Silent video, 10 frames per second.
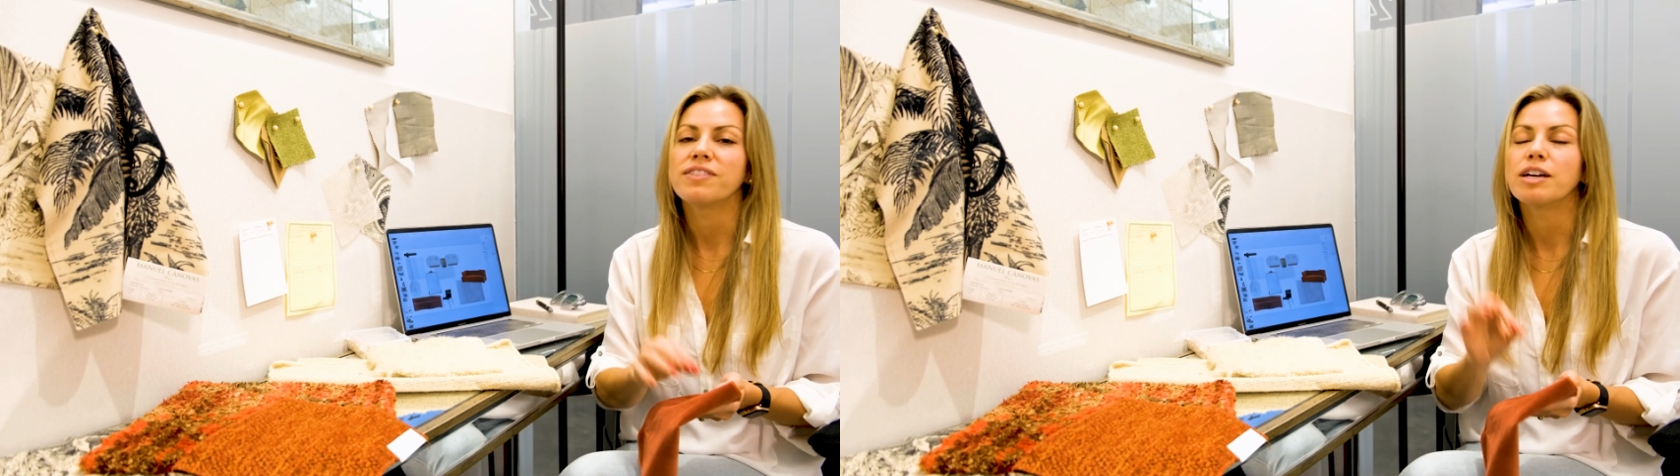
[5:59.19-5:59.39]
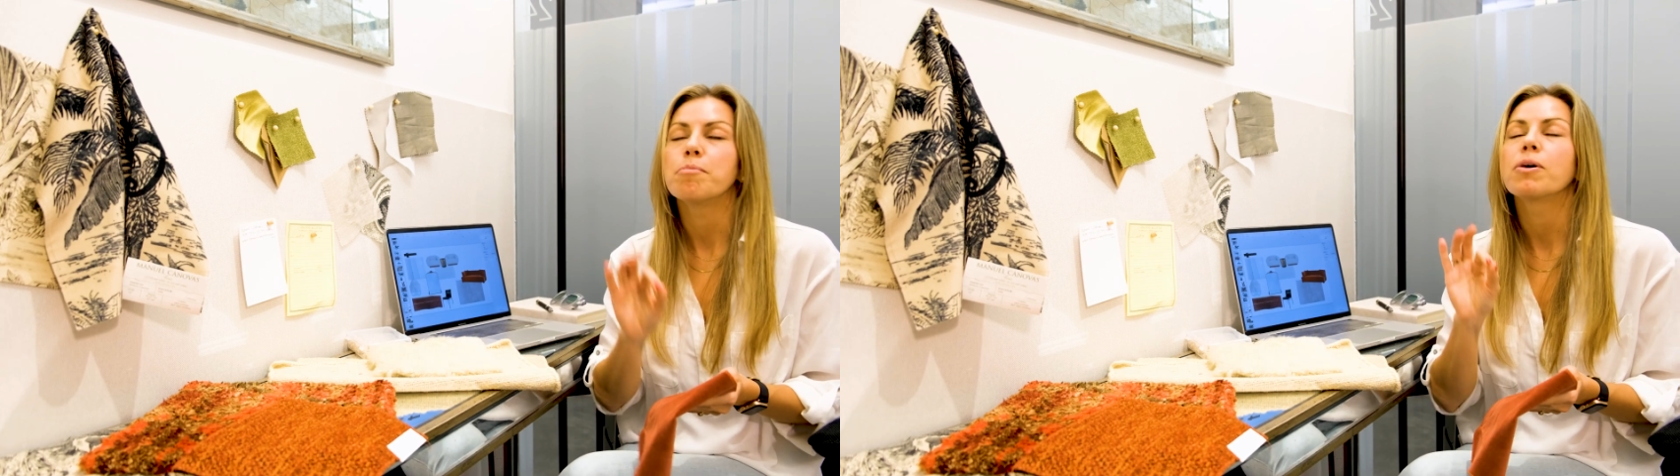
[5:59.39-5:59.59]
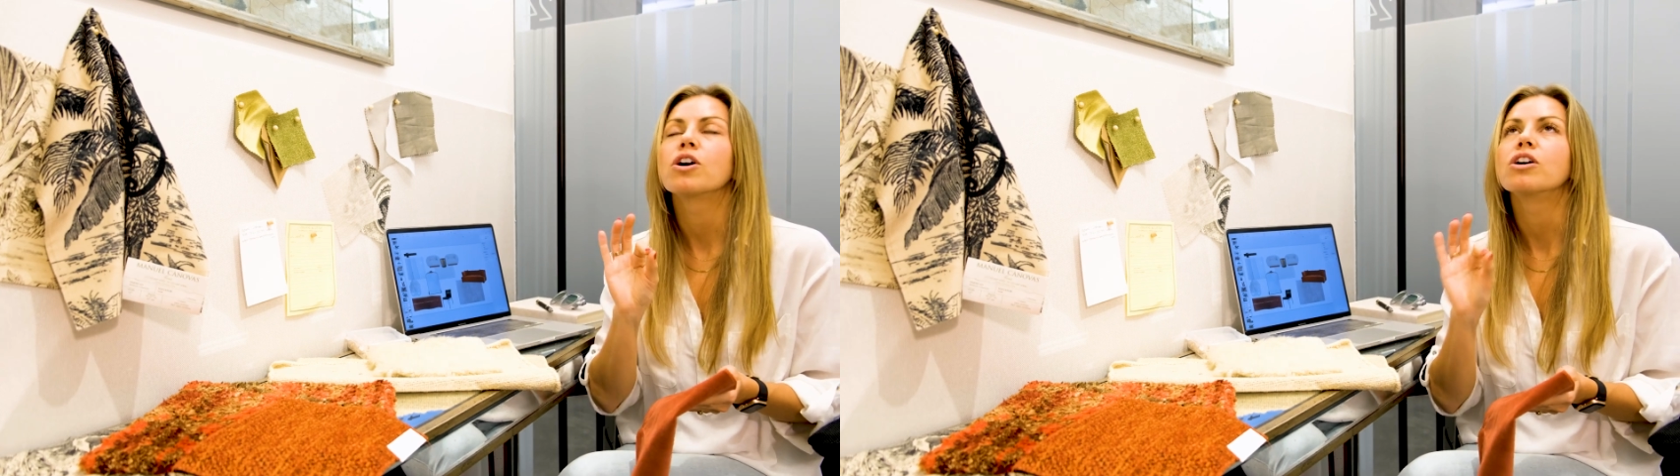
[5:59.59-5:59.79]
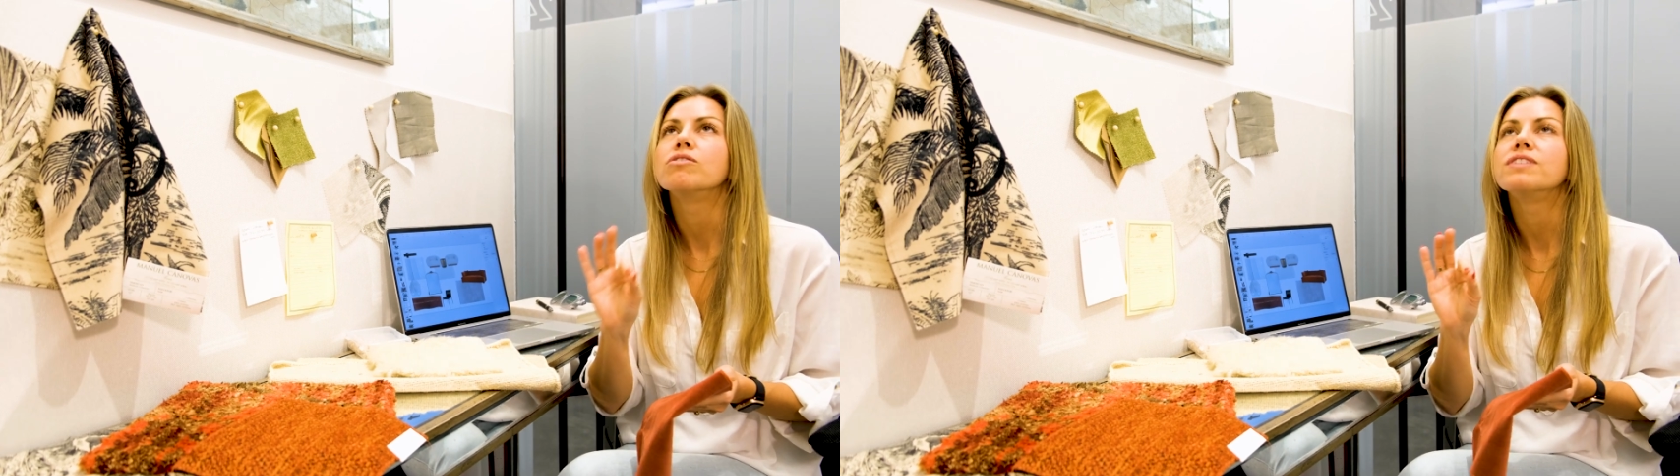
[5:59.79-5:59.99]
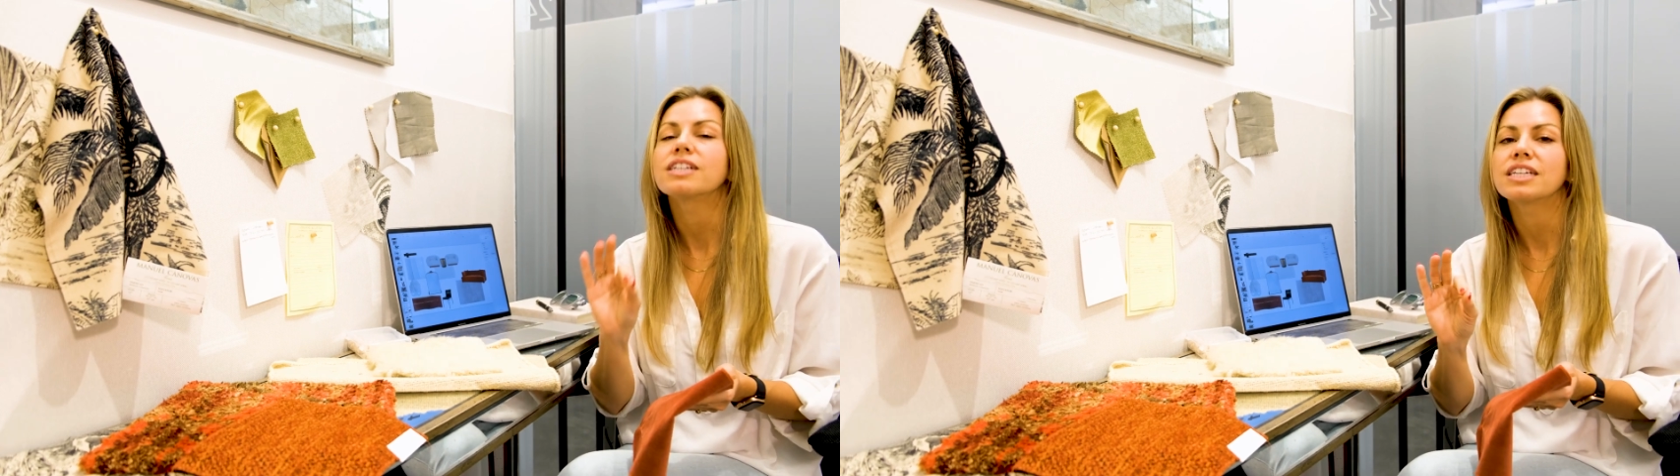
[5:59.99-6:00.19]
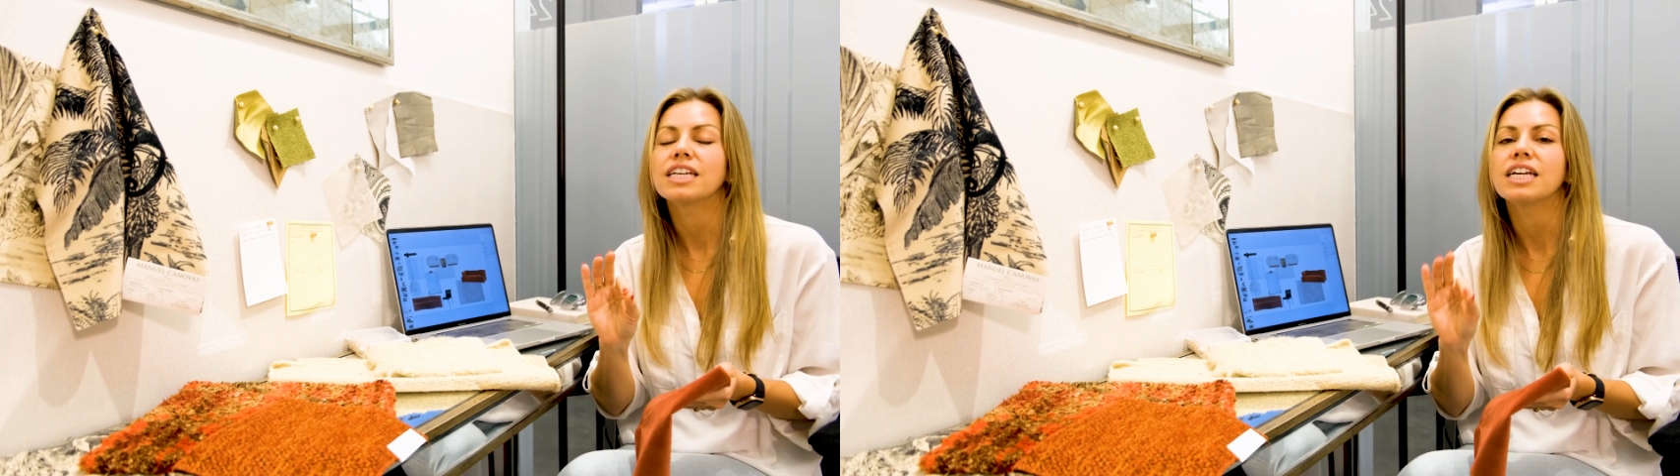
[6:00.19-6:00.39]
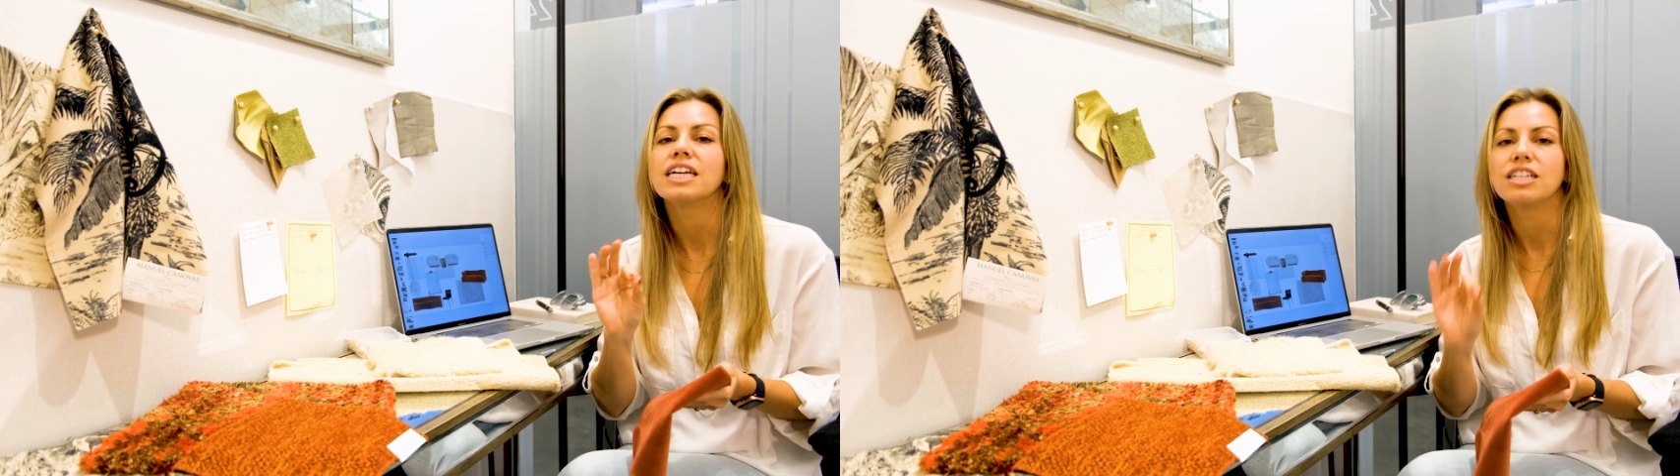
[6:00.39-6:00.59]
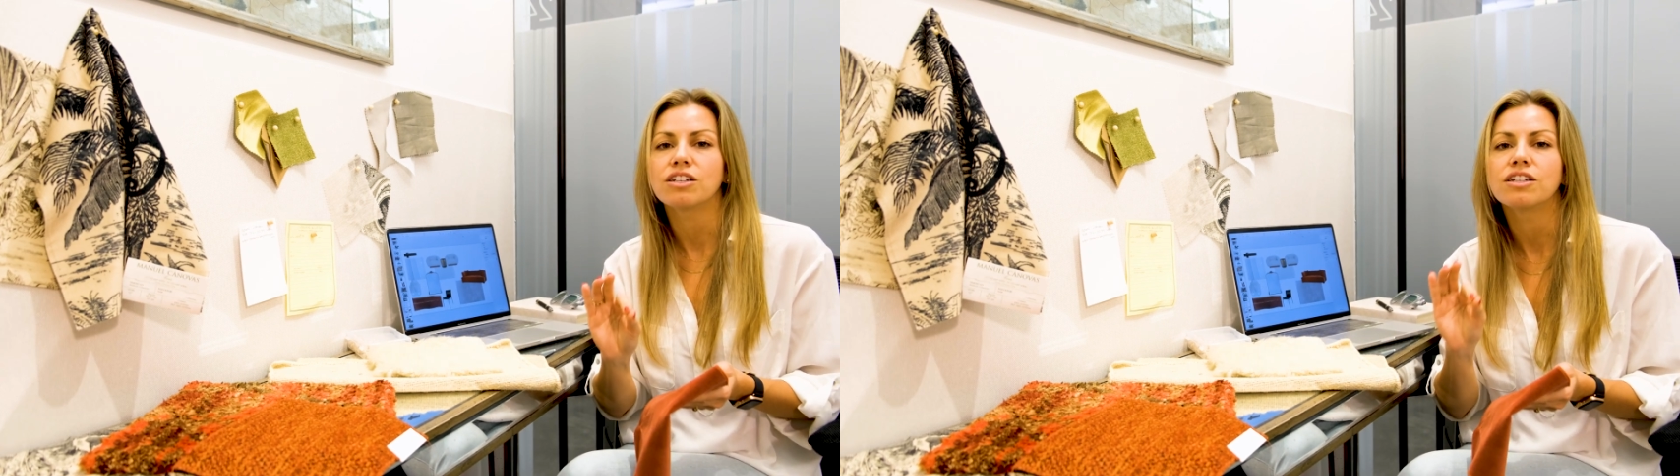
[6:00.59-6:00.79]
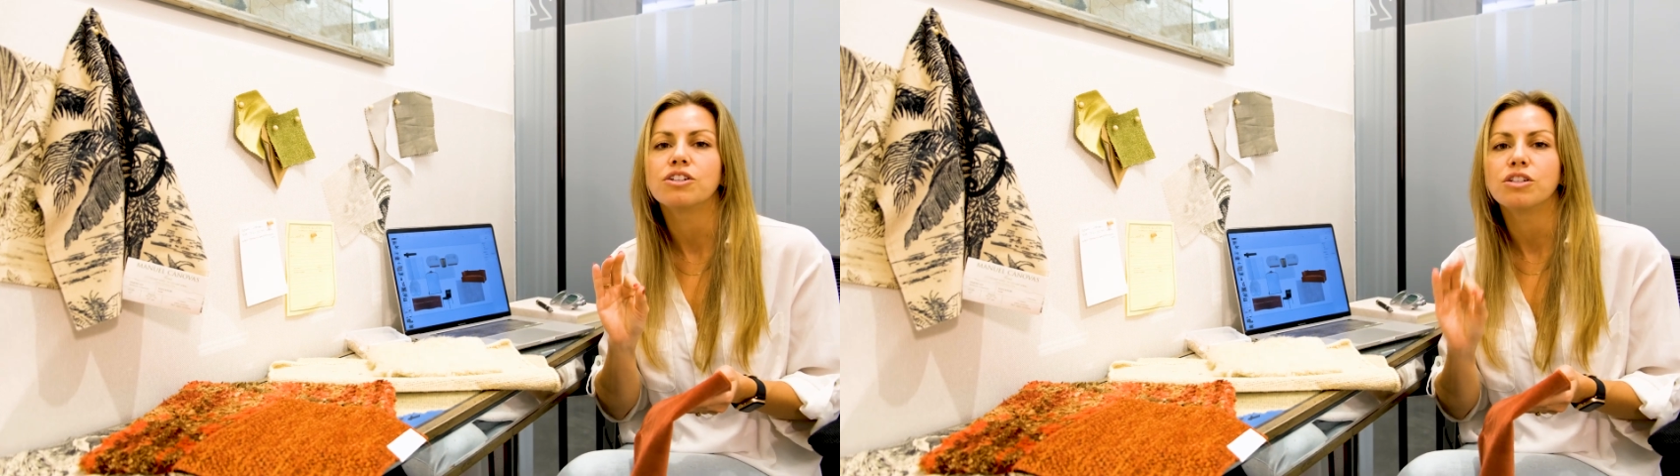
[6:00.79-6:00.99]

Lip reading: fit perfectly into their